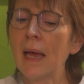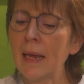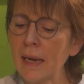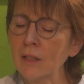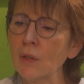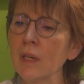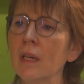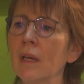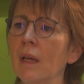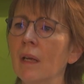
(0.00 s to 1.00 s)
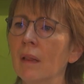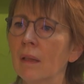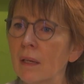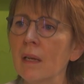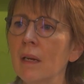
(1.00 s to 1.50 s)
And actually,
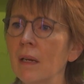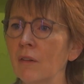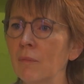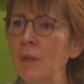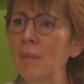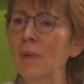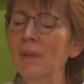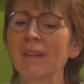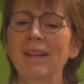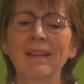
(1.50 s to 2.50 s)
the killing of people,